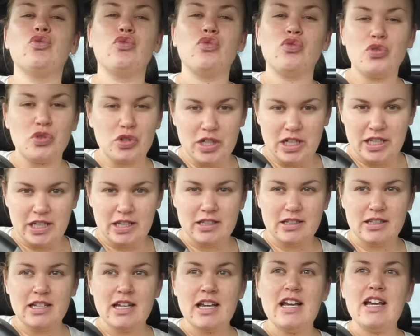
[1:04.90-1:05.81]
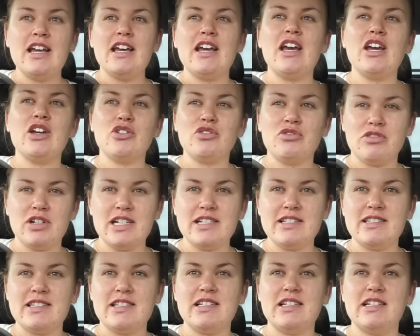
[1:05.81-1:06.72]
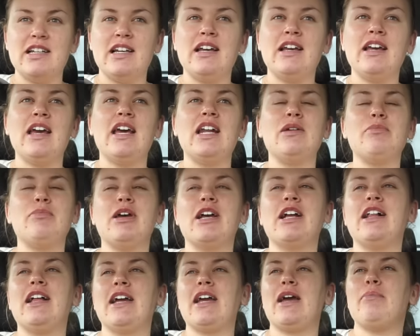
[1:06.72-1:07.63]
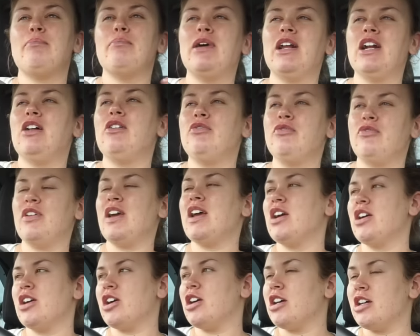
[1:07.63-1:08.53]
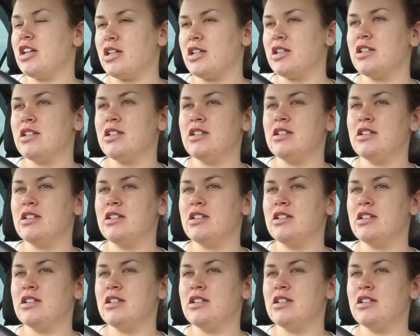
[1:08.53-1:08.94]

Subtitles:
free and crazy and a big like middle finger